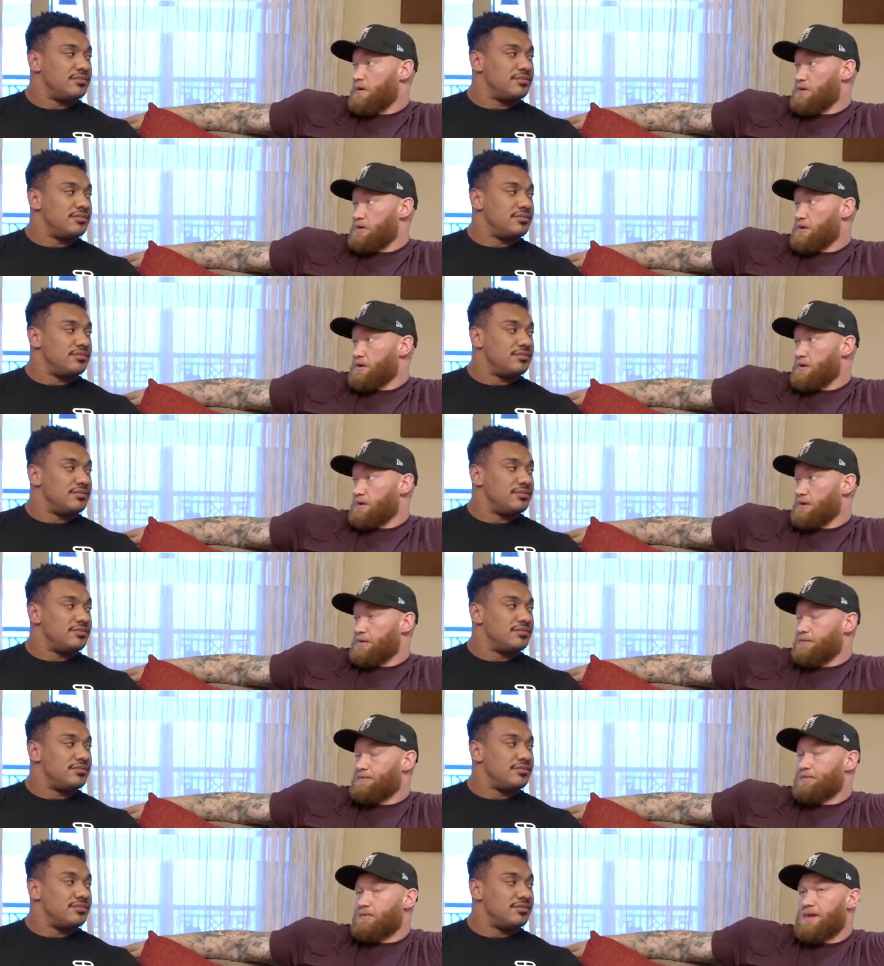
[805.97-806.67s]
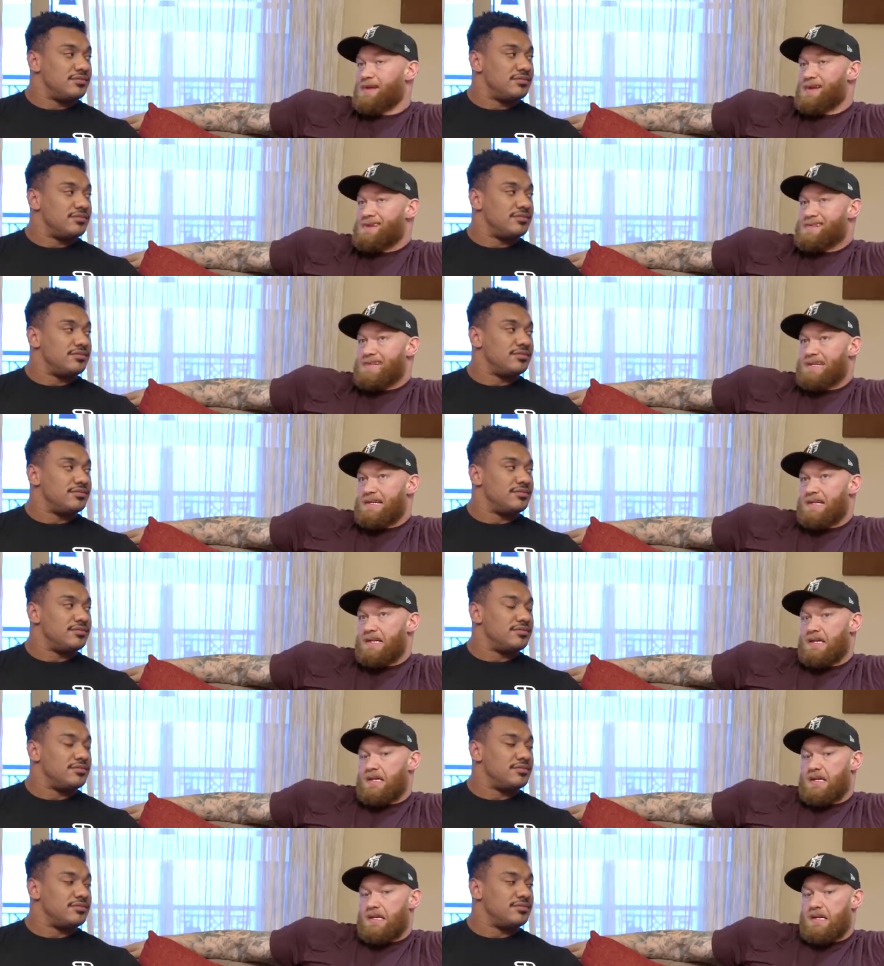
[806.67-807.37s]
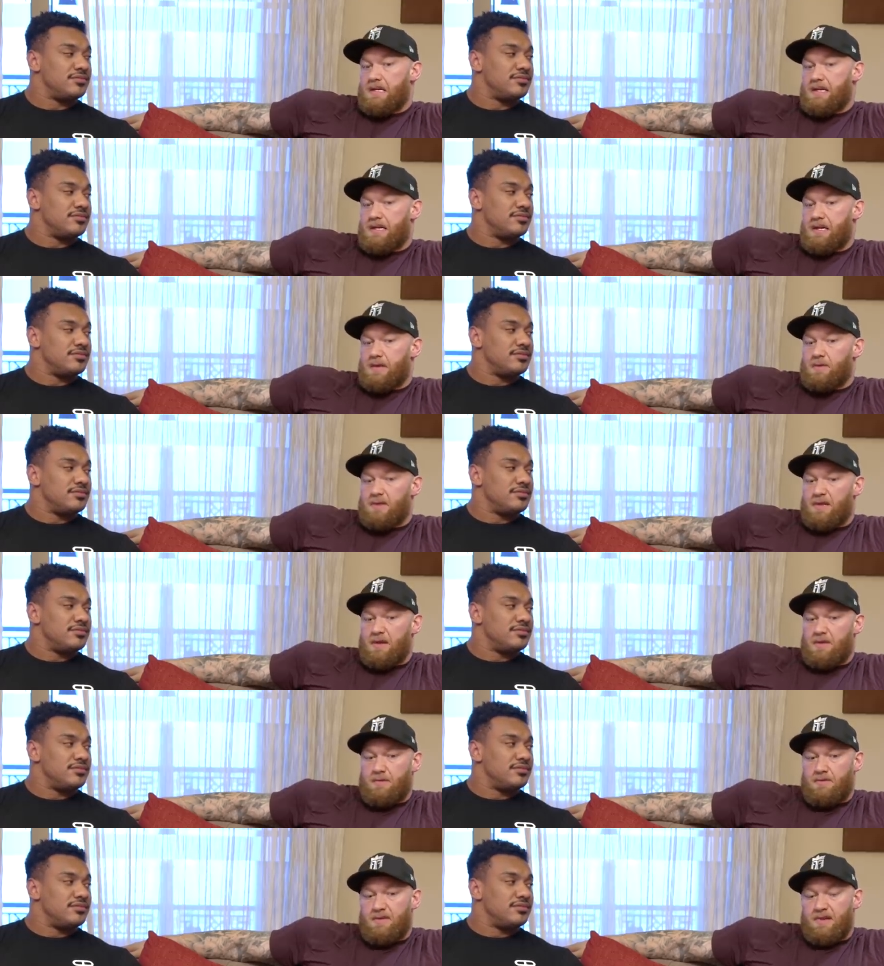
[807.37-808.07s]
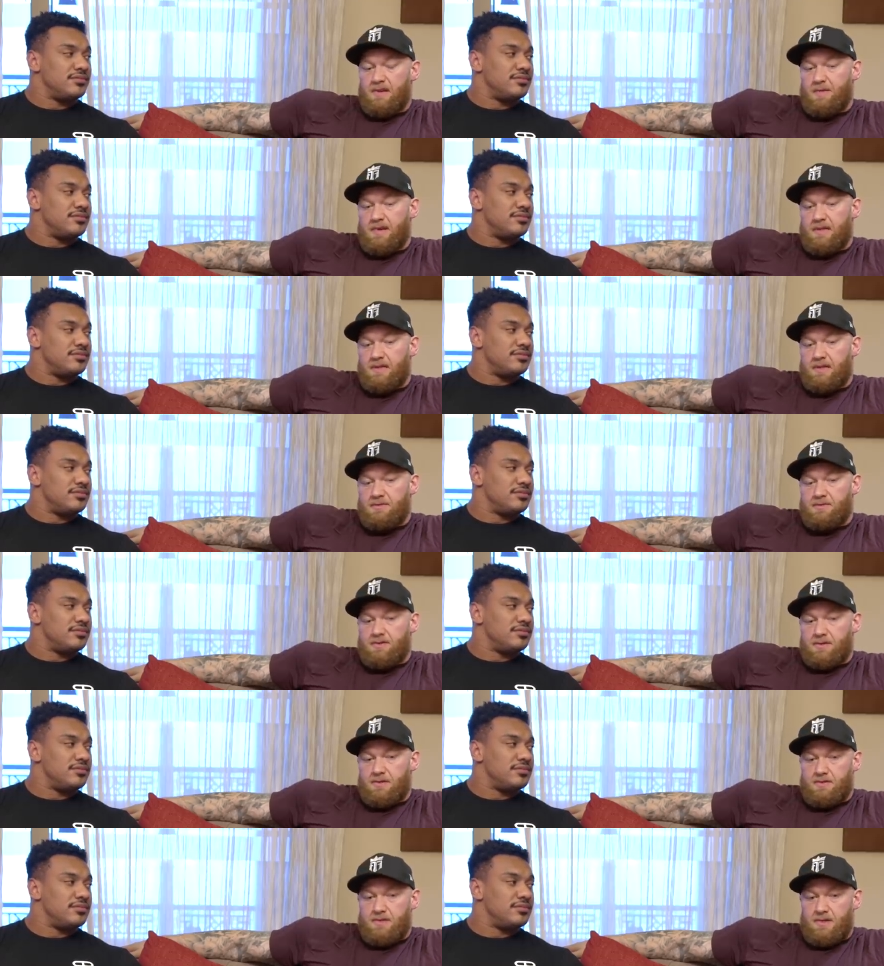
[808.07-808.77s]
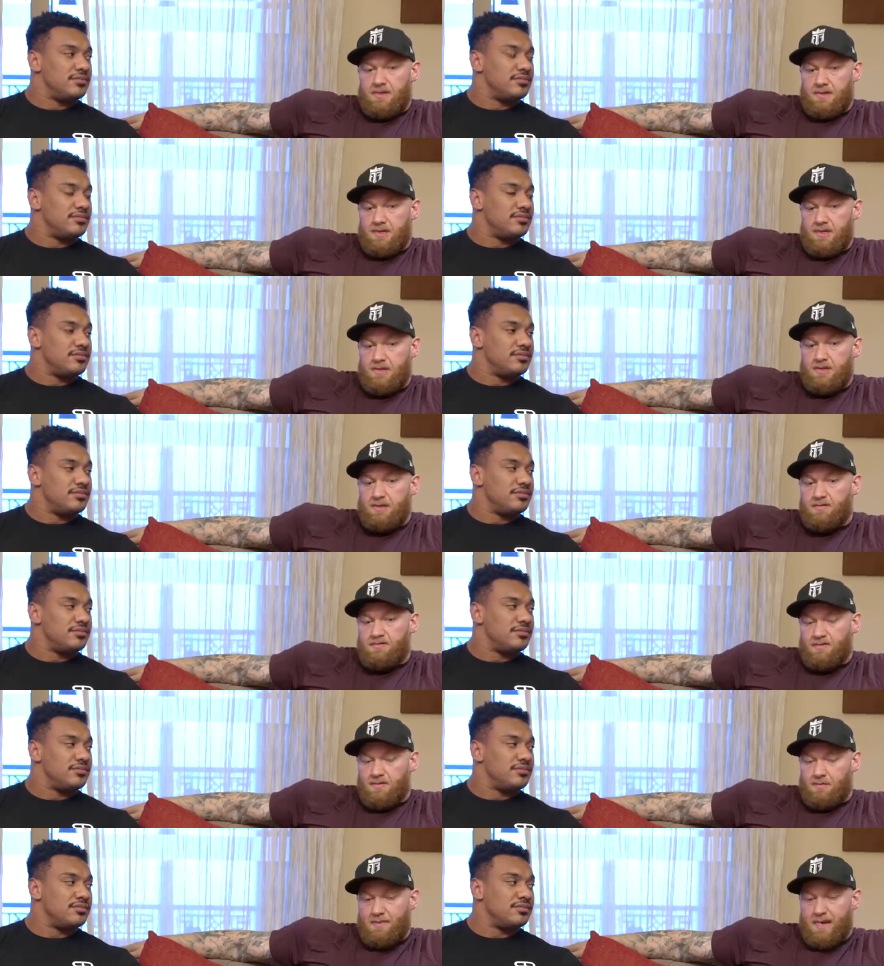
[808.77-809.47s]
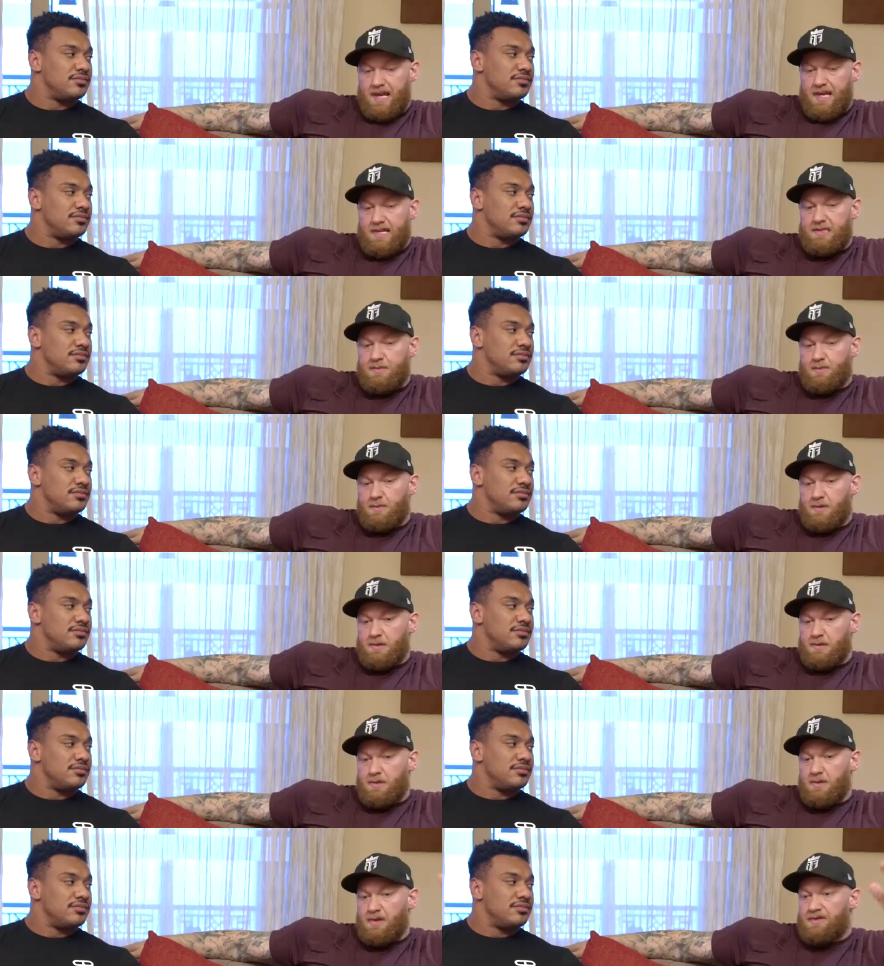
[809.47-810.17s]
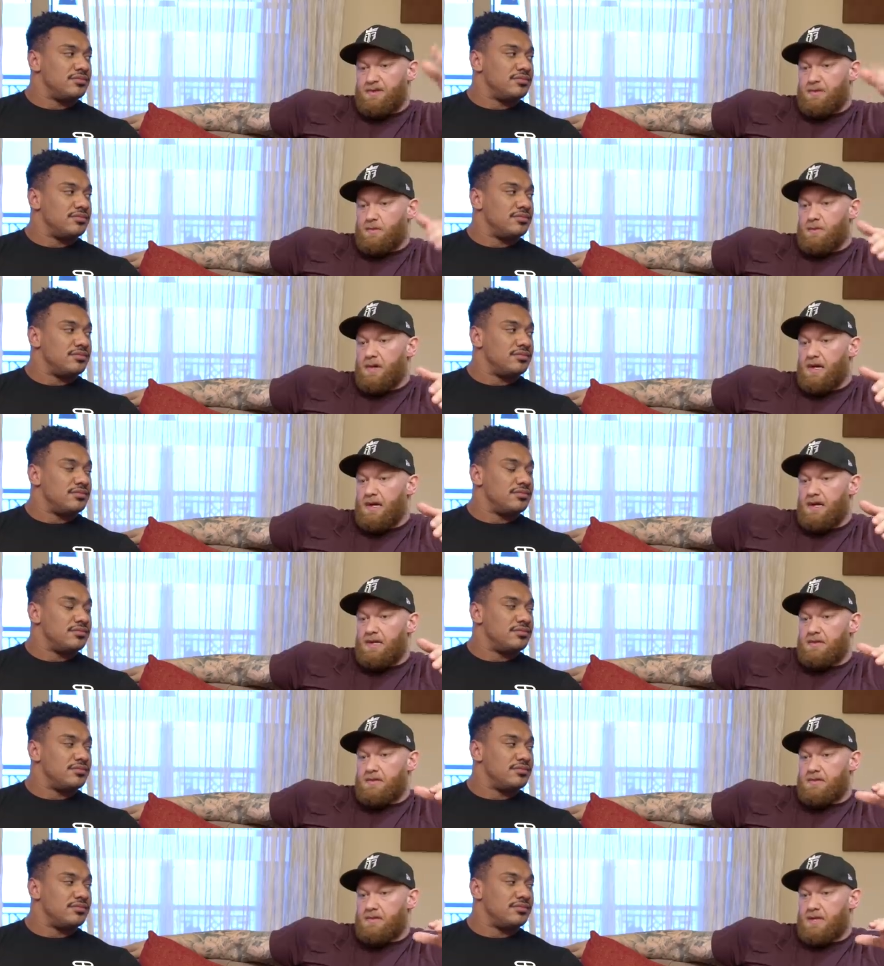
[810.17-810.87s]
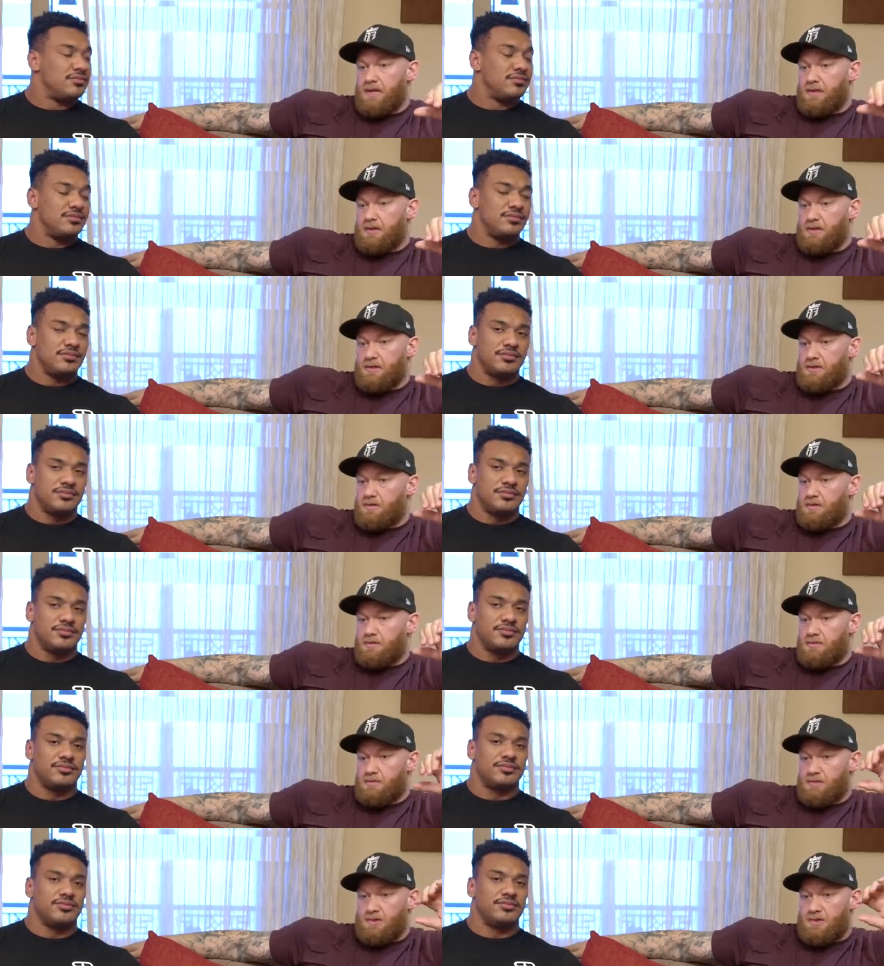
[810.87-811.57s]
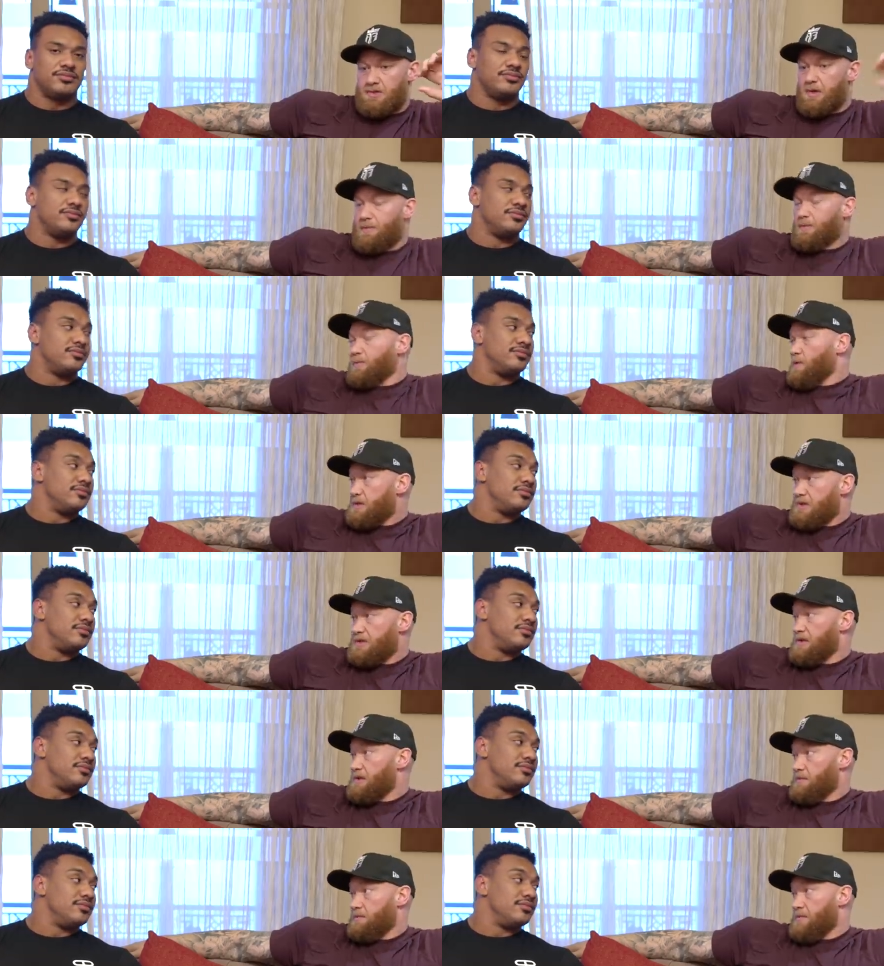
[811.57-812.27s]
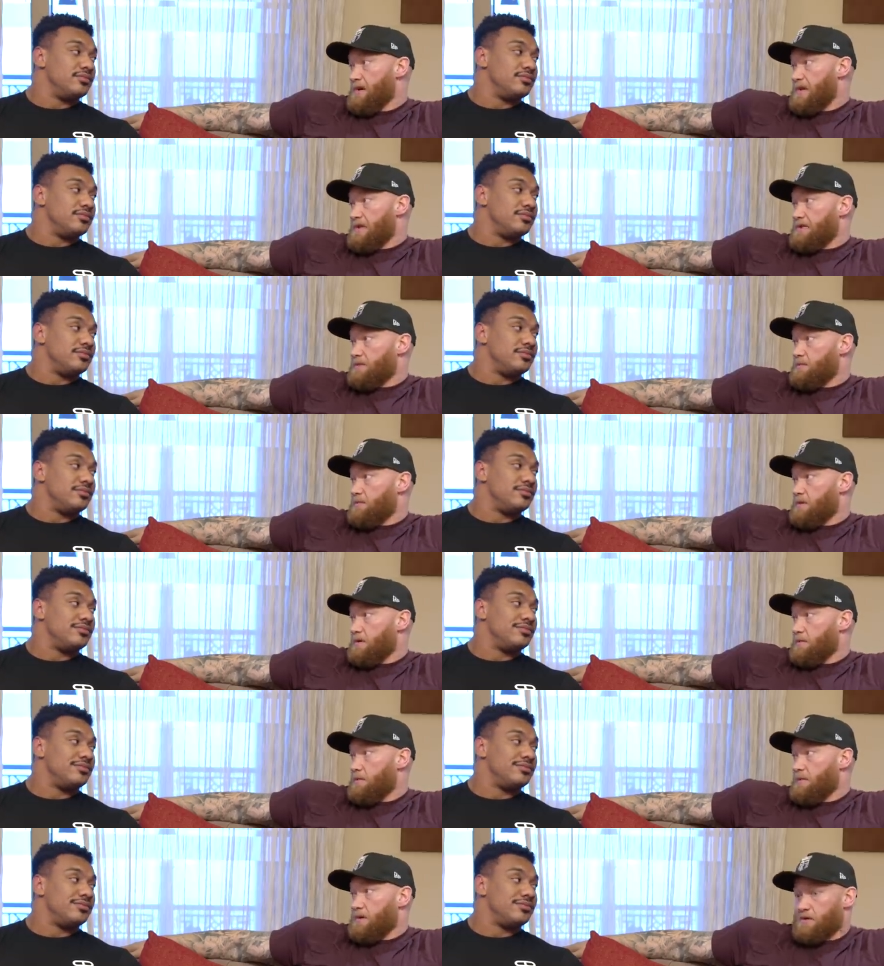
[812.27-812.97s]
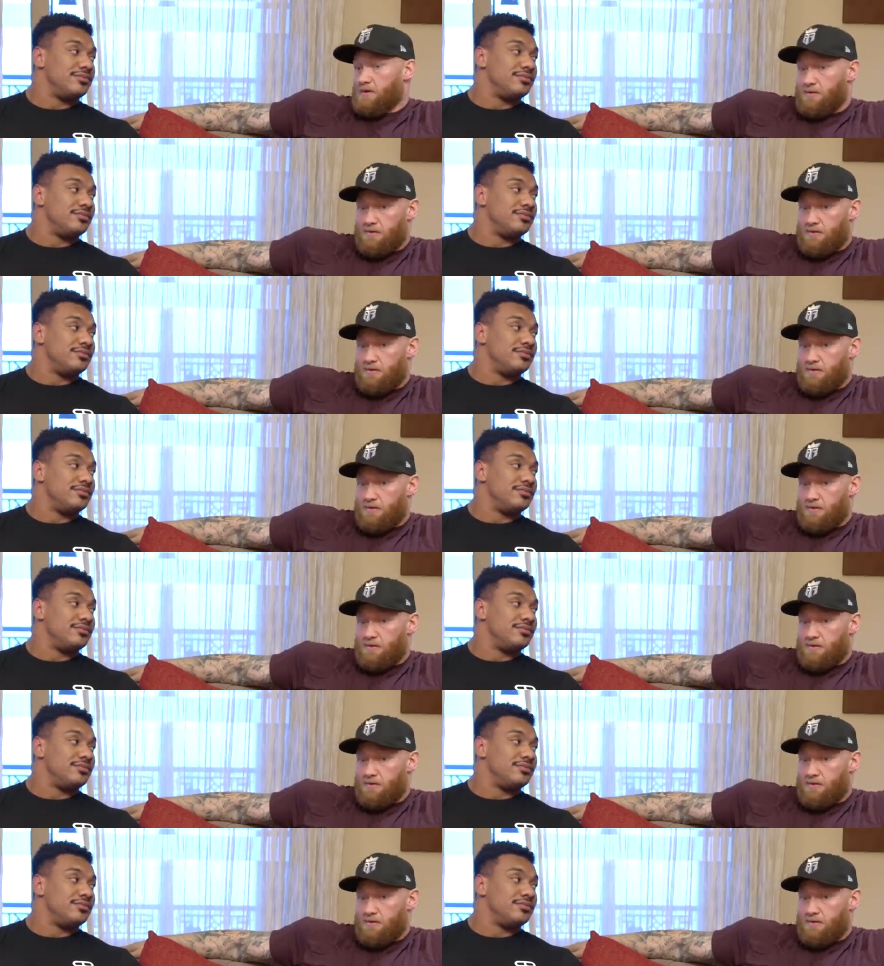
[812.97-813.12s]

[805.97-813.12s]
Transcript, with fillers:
Speaker 1: I was younger then when I, when I made the tr transition from basketball to lifting weights, I just stopped watching basketball because